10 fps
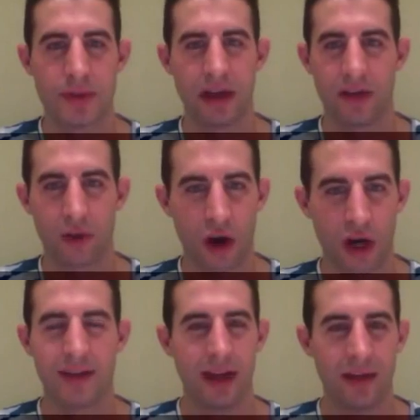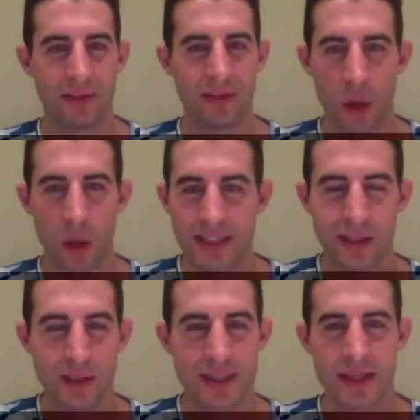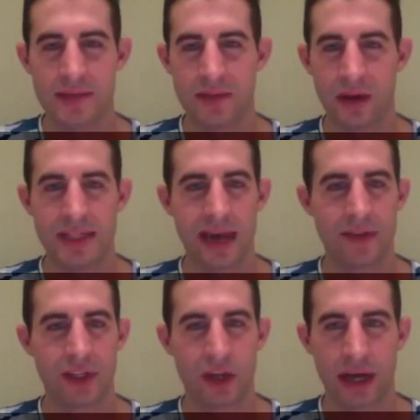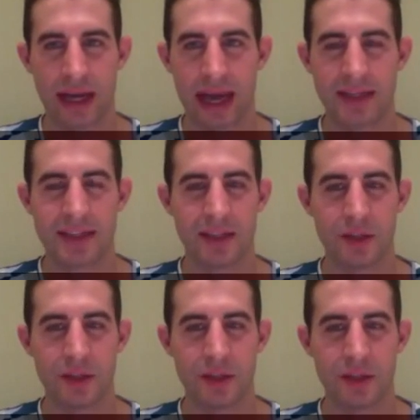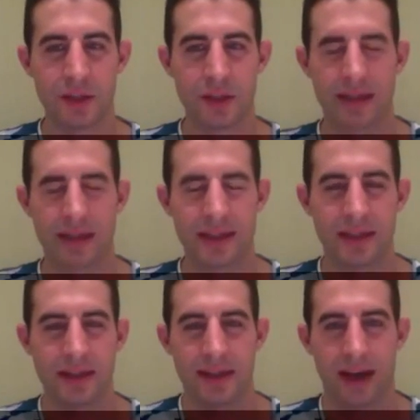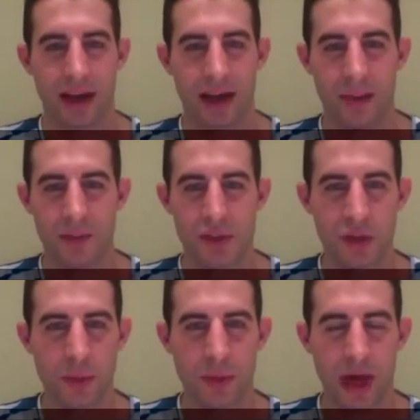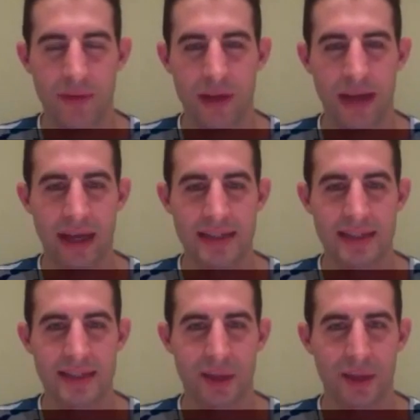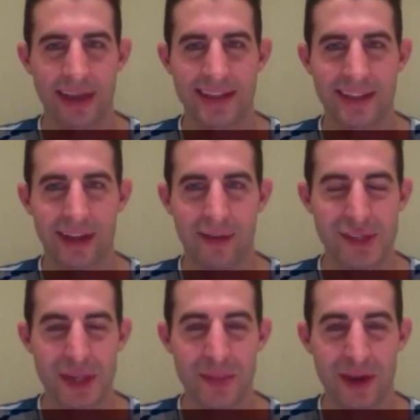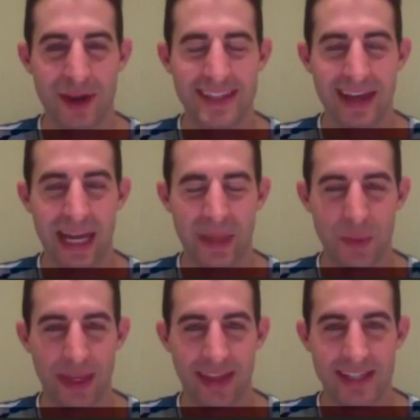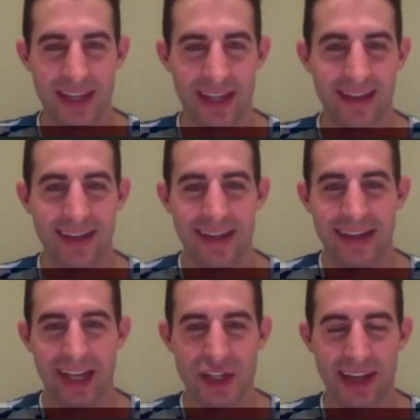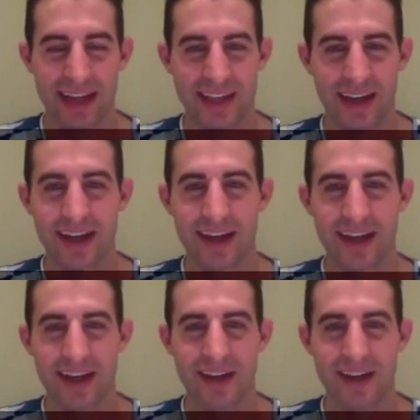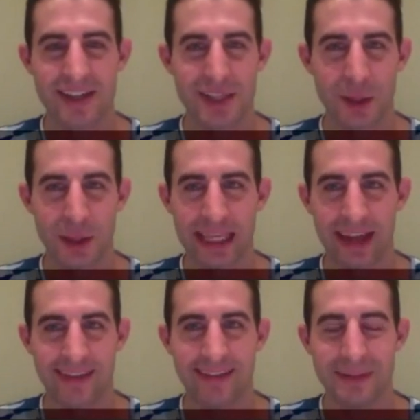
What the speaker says: of no excuses, of always having a great attitude, and just really proud of you guys. And so thanks a lot for jumping on tonight, and we'll get you guys on here soon again.